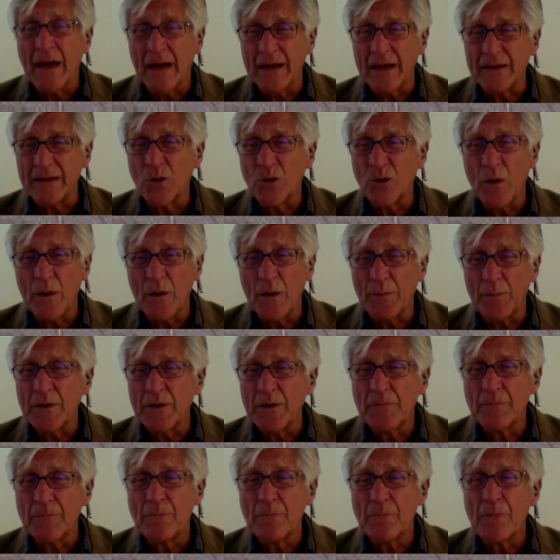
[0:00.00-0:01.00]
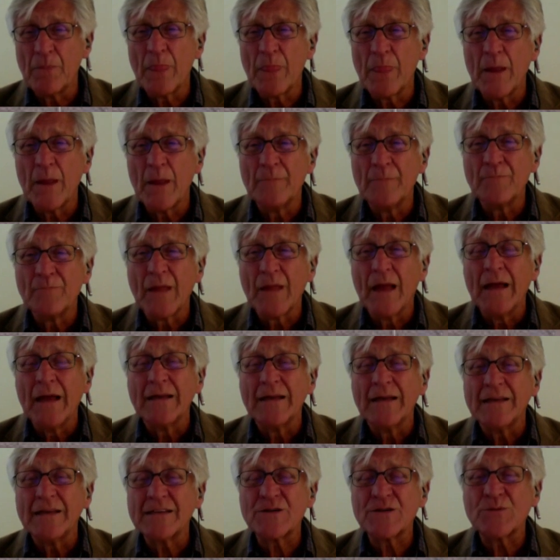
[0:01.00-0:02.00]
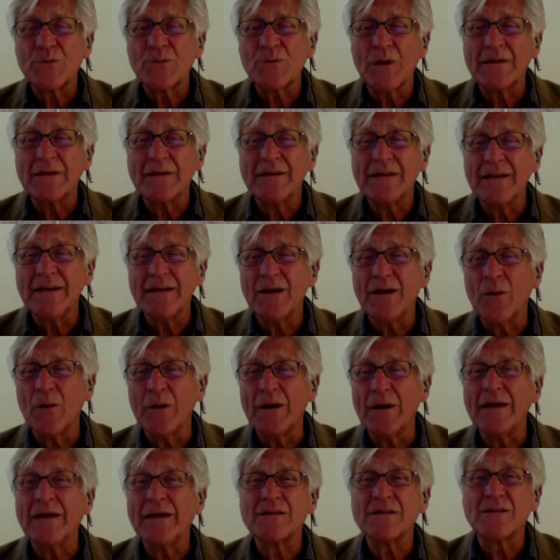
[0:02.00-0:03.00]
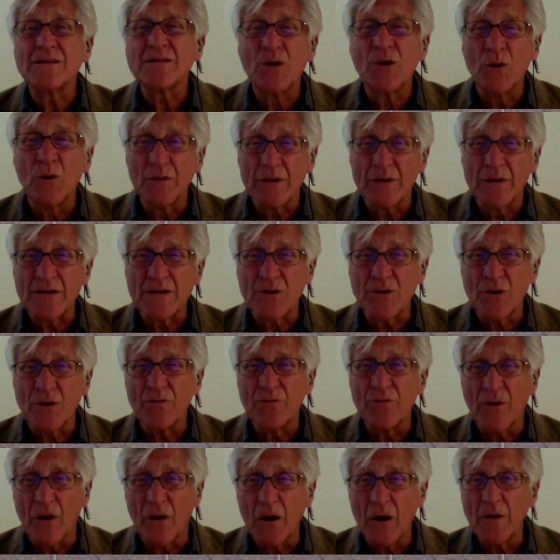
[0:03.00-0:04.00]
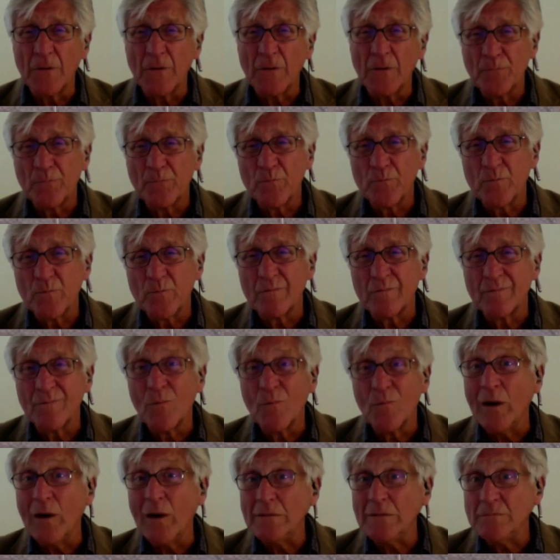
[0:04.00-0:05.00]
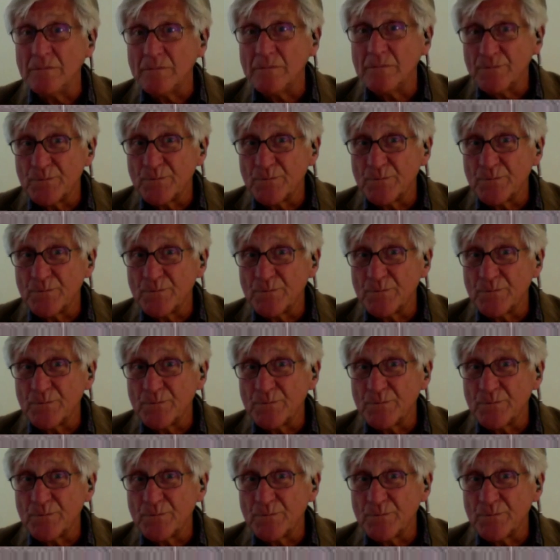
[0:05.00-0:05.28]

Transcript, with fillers: at the WIPP. This is what DOE has told us so far. 1.